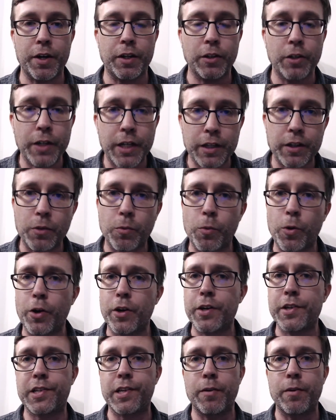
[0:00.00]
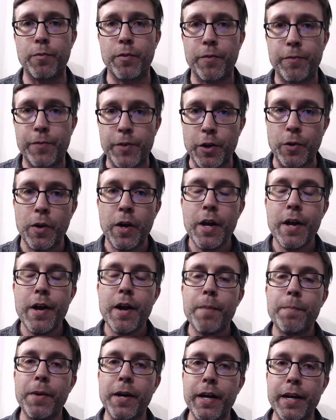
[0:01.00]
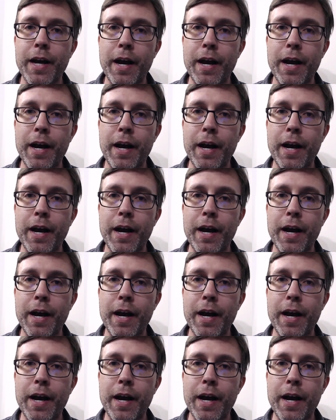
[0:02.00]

to look at the words and review but